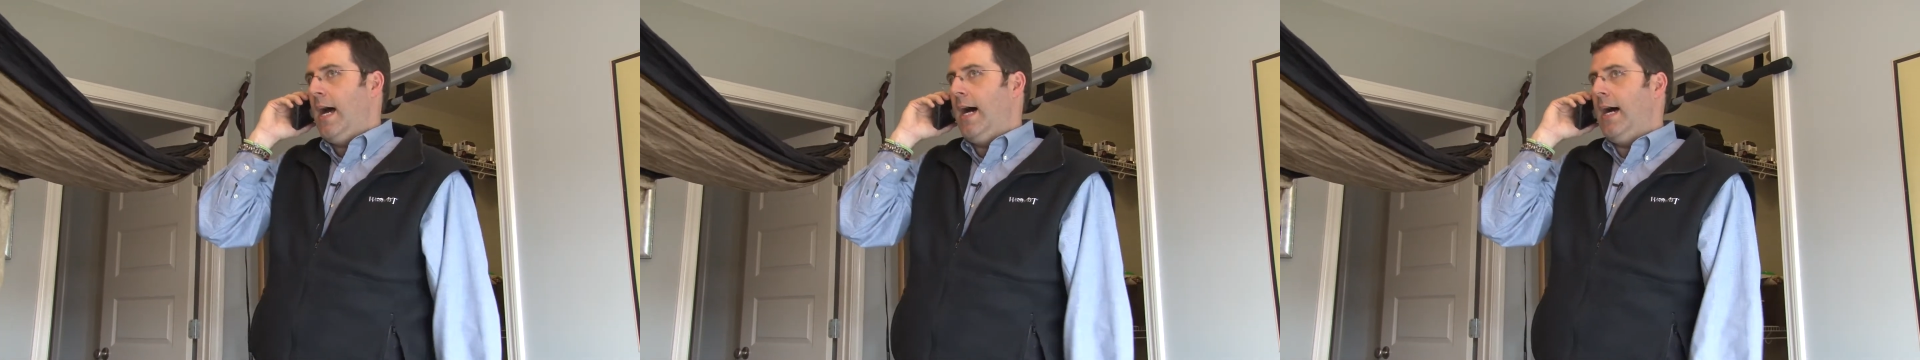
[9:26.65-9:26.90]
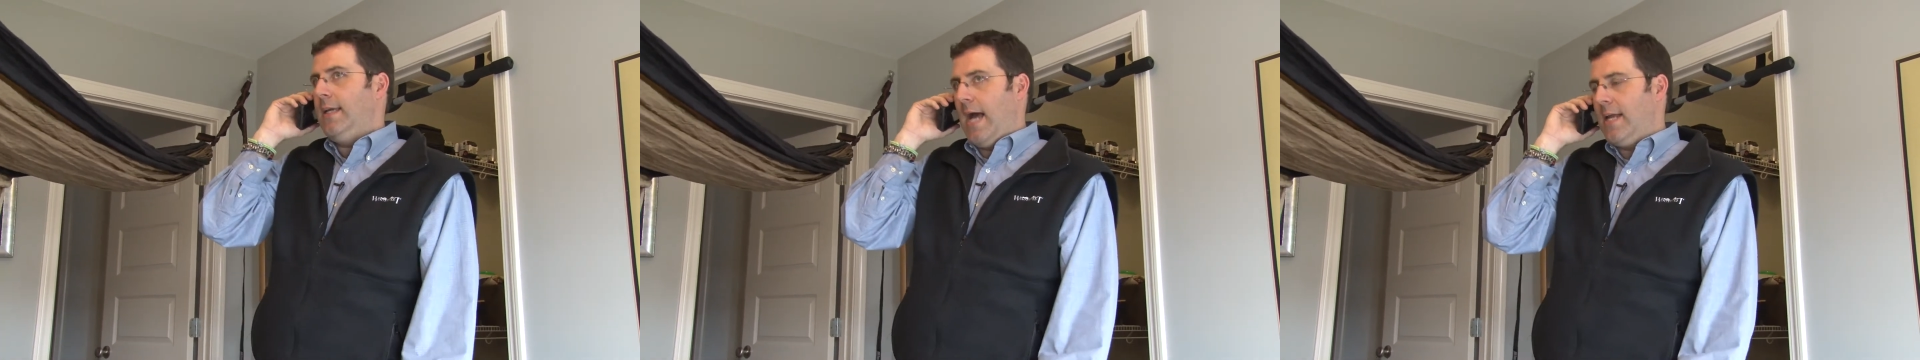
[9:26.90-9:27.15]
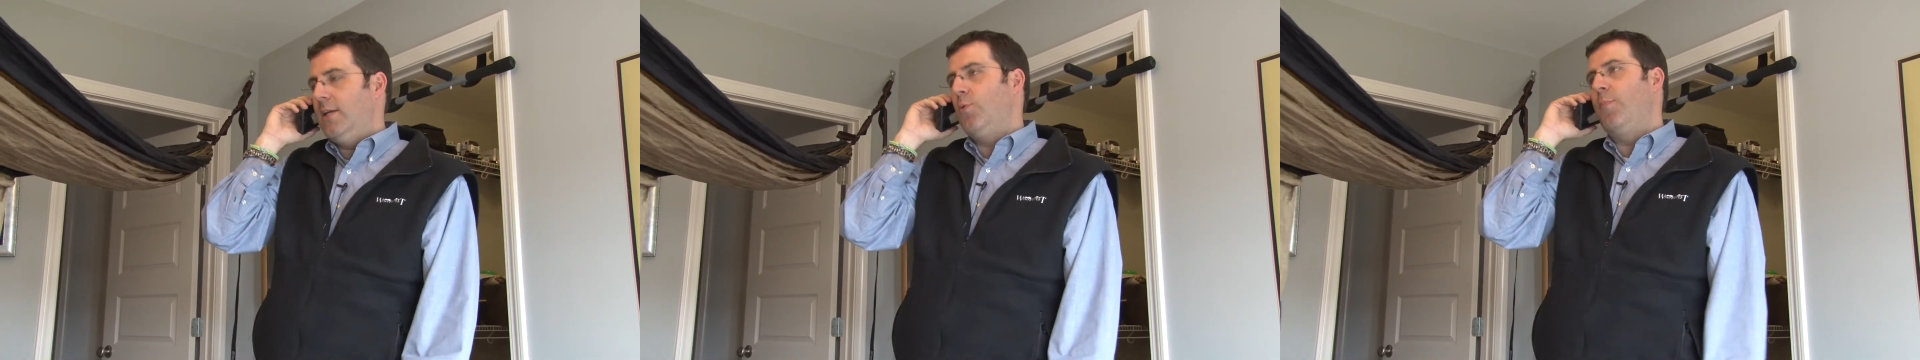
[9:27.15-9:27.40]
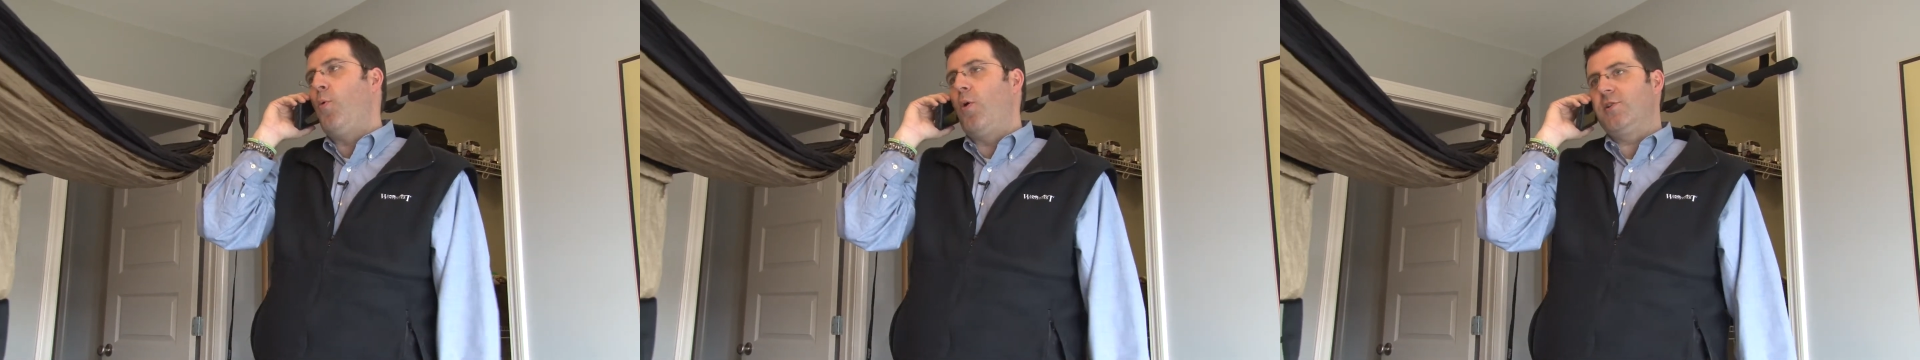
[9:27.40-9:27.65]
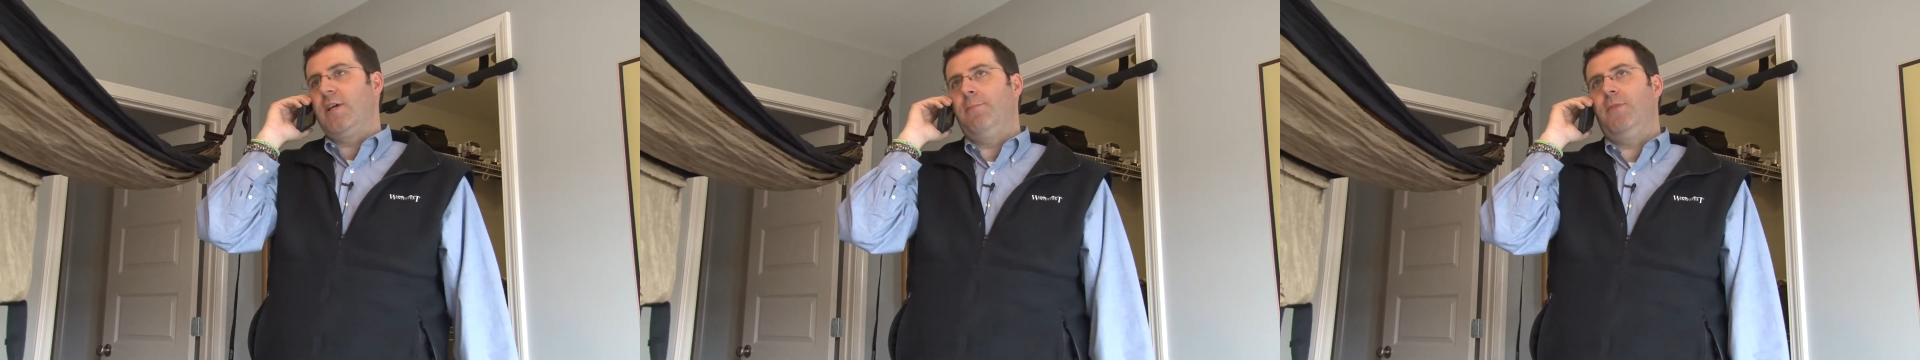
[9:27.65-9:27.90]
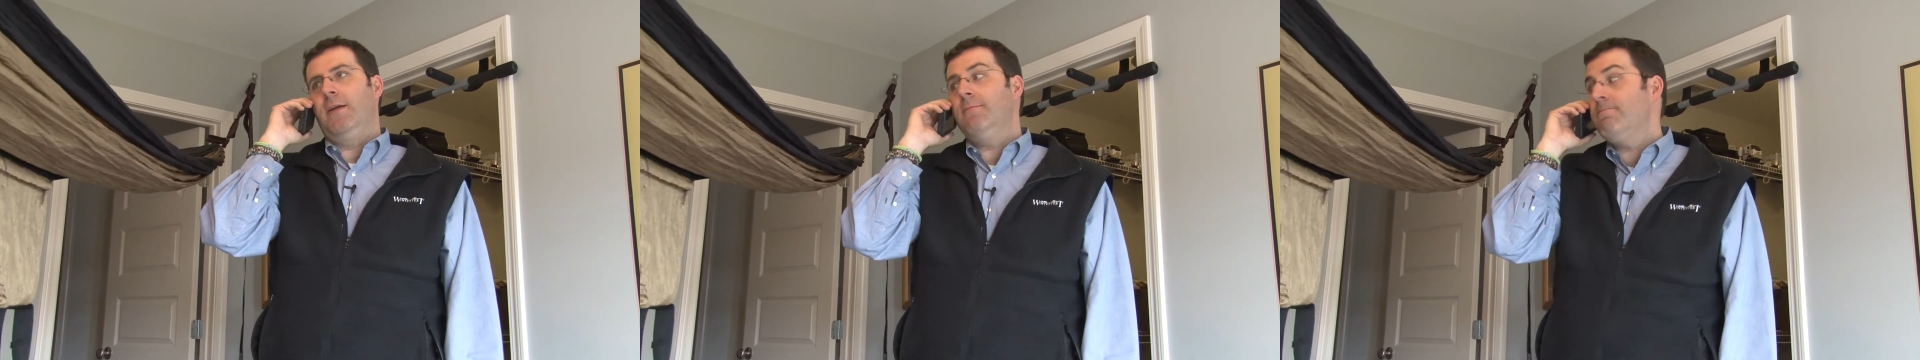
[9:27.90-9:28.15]
Uh, yeah, I need to report
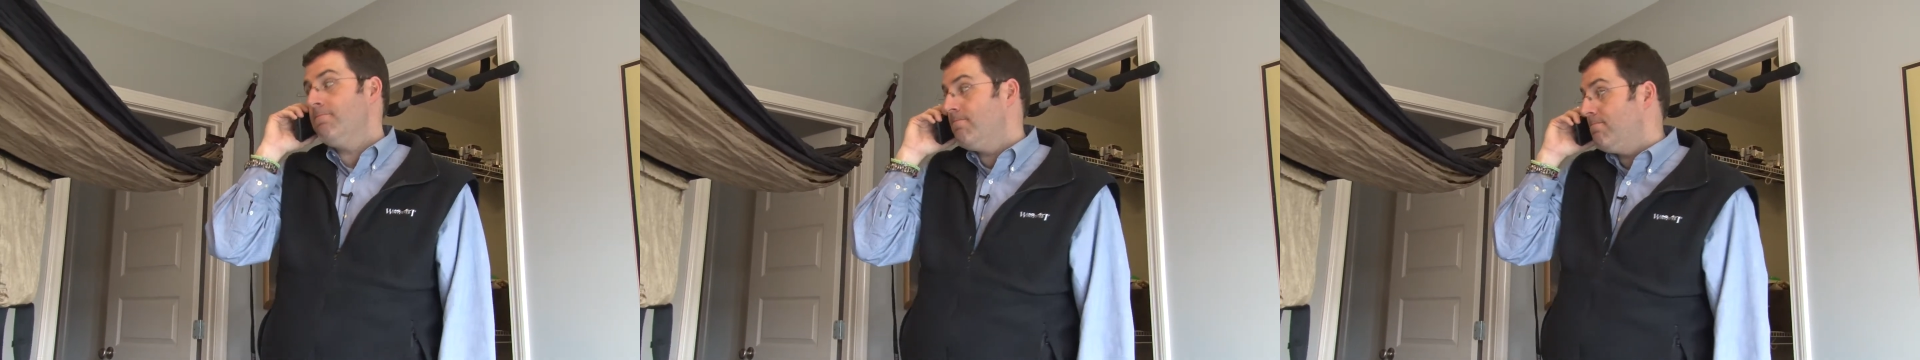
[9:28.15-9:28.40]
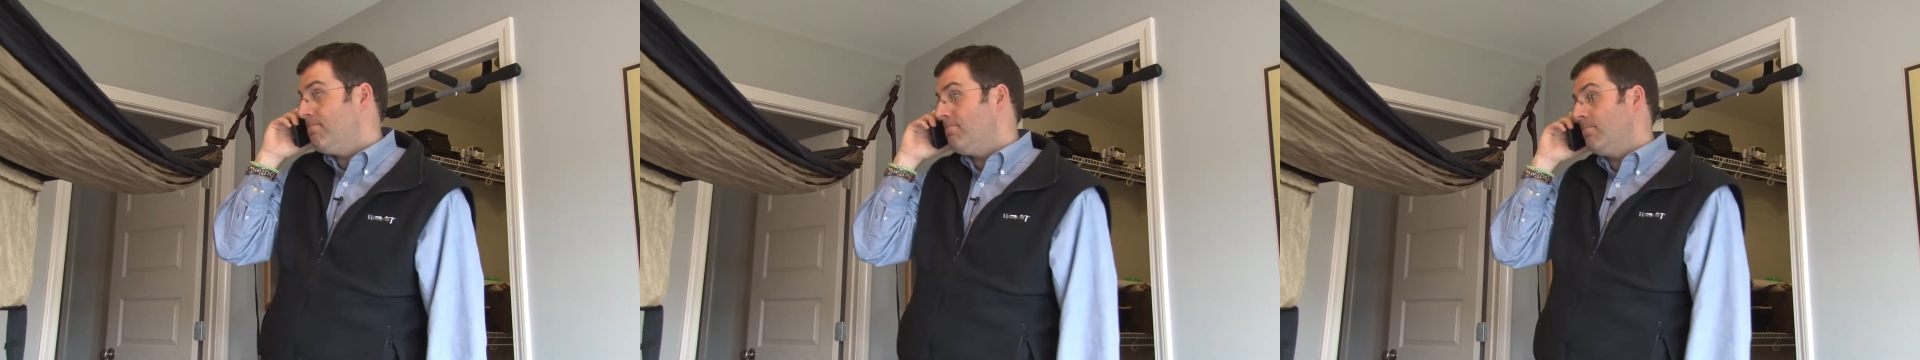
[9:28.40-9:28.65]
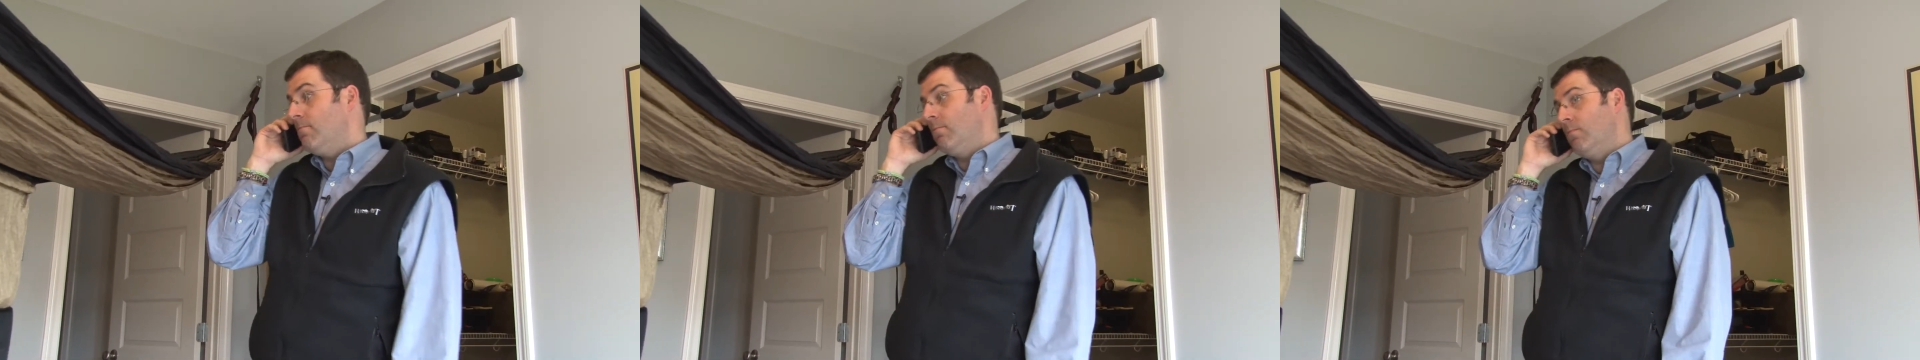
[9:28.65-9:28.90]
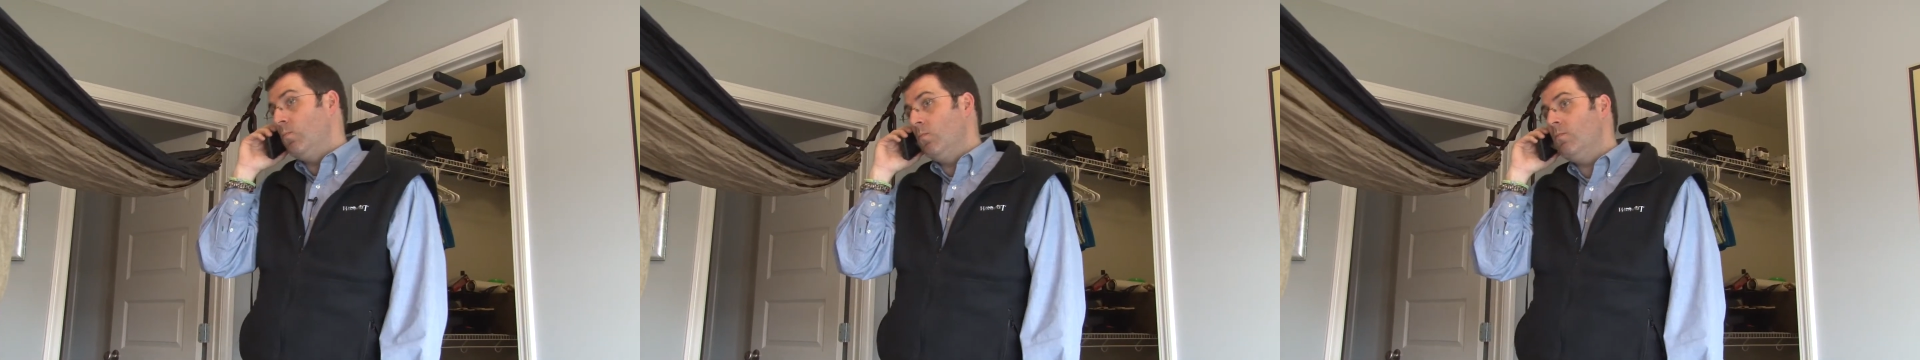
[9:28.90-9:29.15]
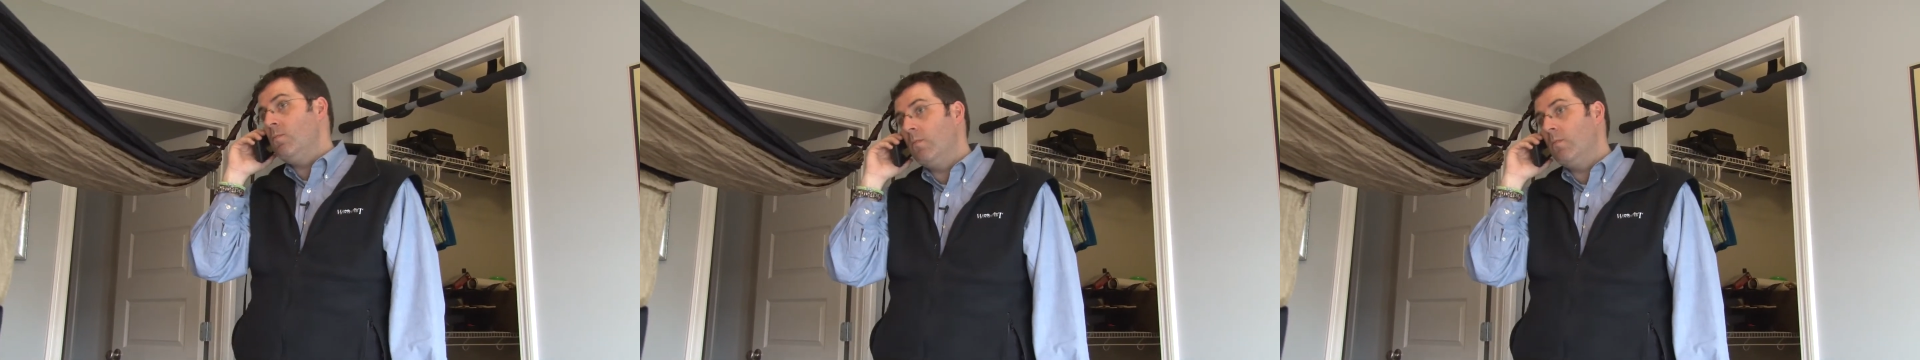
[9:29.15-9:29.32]
something. Mm-hmm.